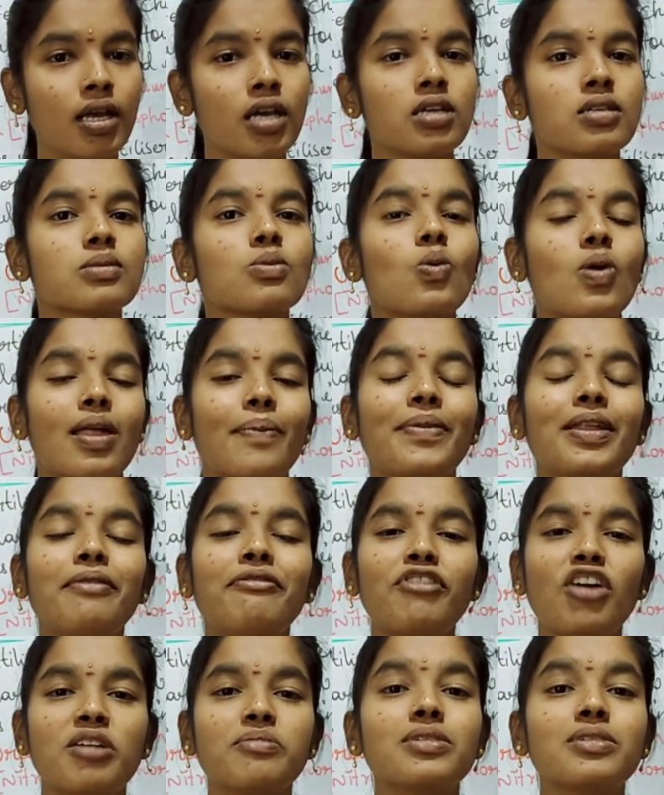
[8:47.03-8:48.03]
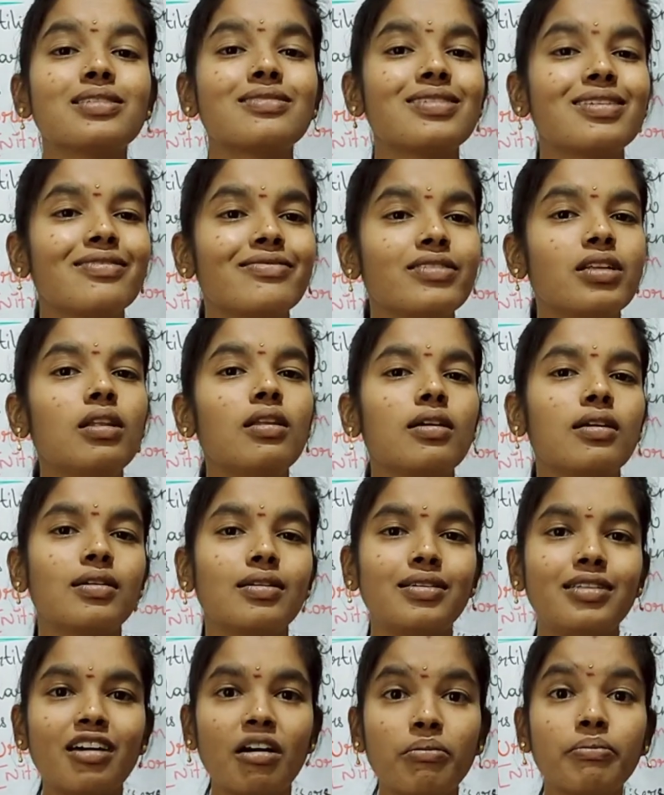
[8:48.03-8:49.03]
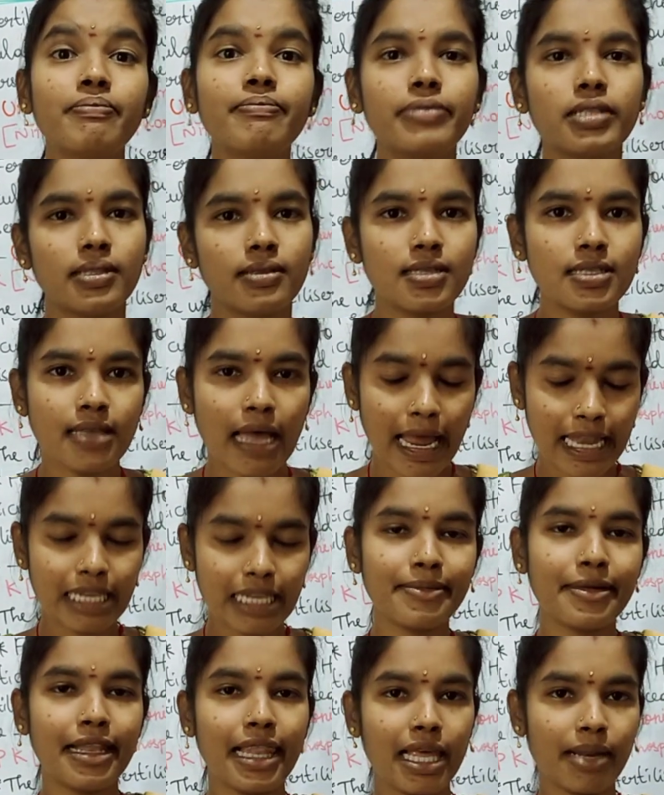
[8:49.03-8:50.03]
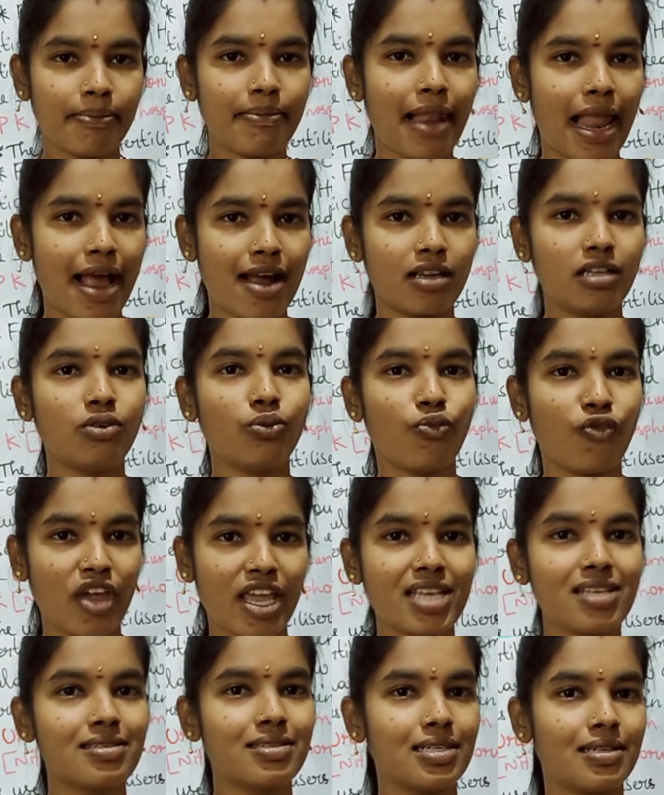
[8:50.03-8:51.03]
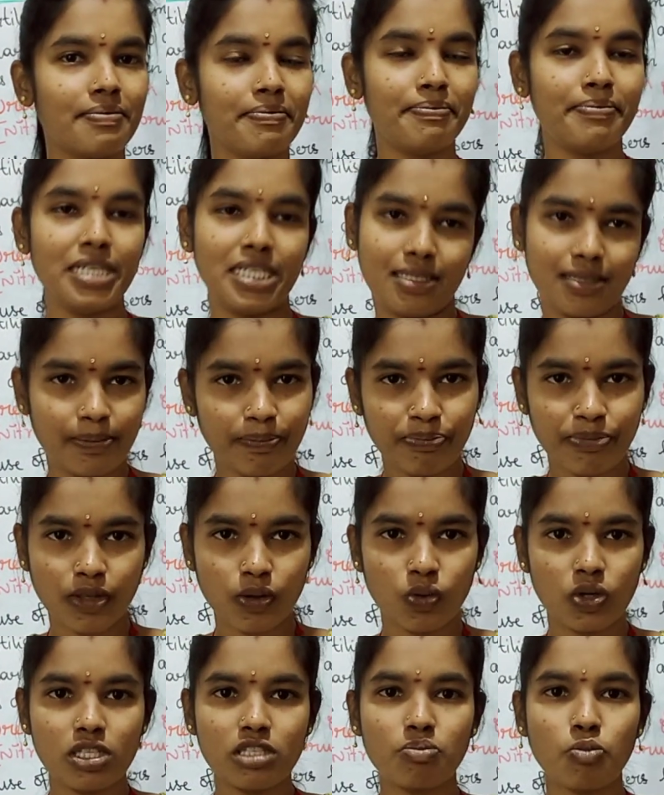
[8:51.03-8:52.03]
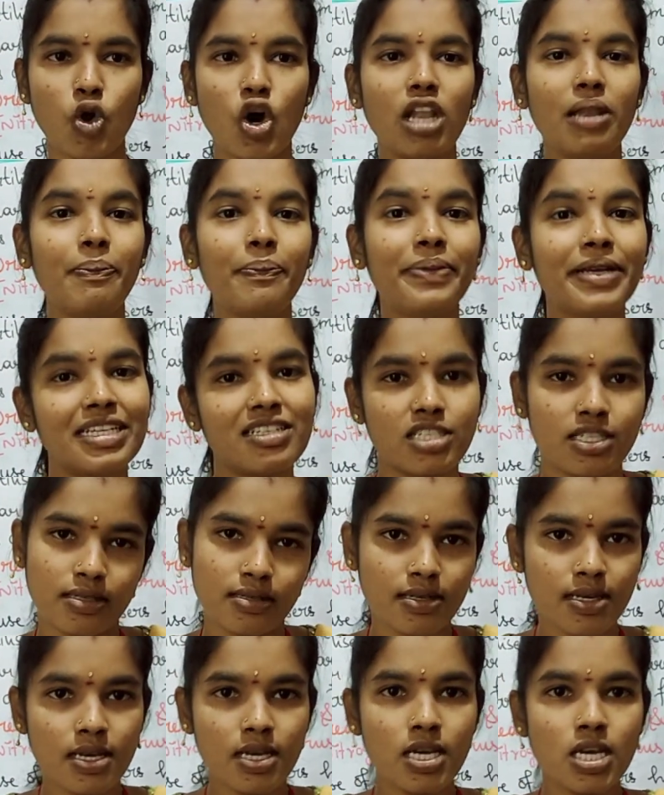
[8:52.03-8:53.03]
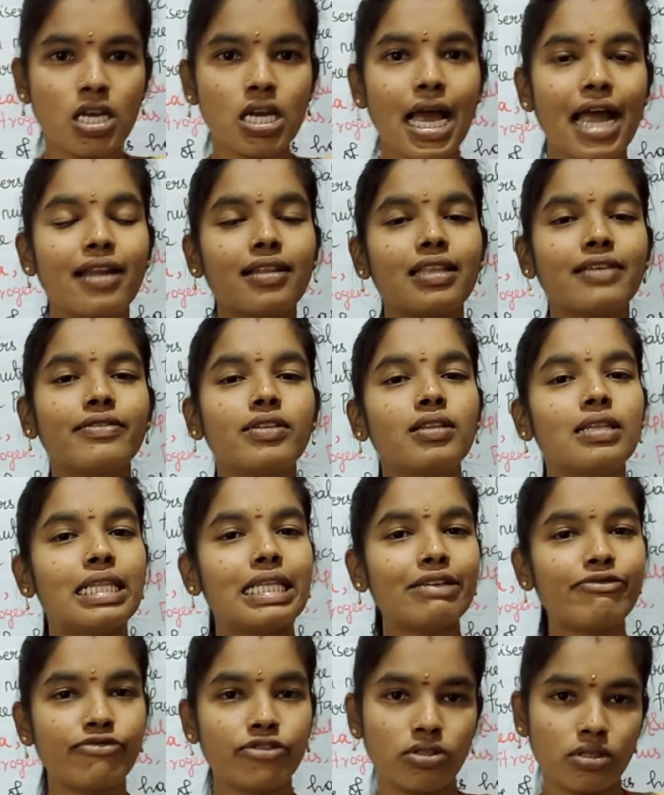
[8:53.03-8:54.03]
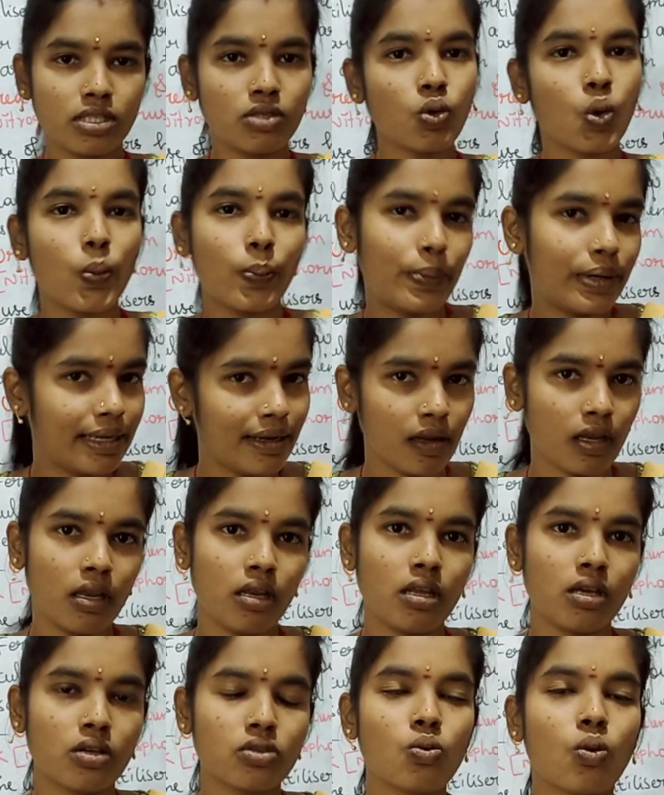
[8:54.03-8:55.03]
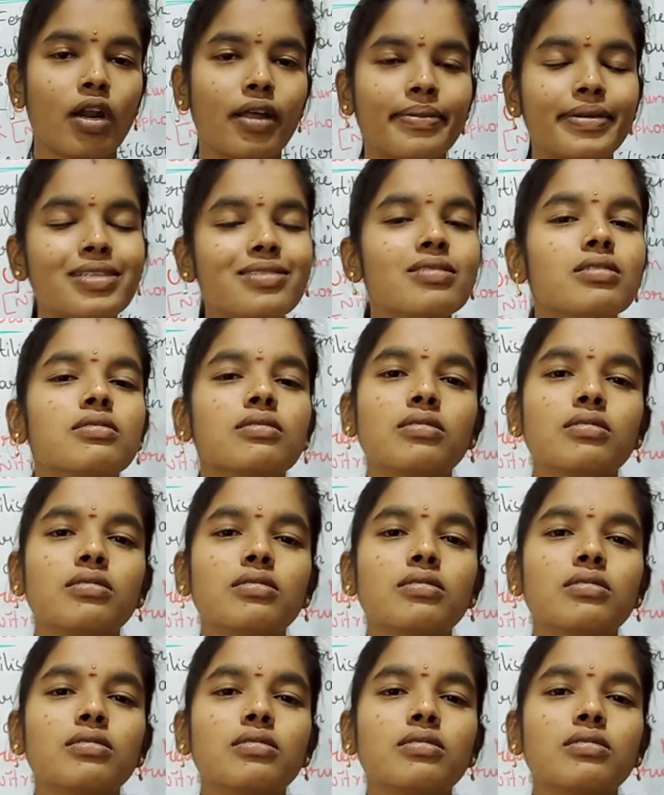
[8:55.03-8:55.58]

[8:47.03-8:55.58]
So what happen? Farmers they will dump this animal and plant waste in on small pits, and they will left in open area. So what happens?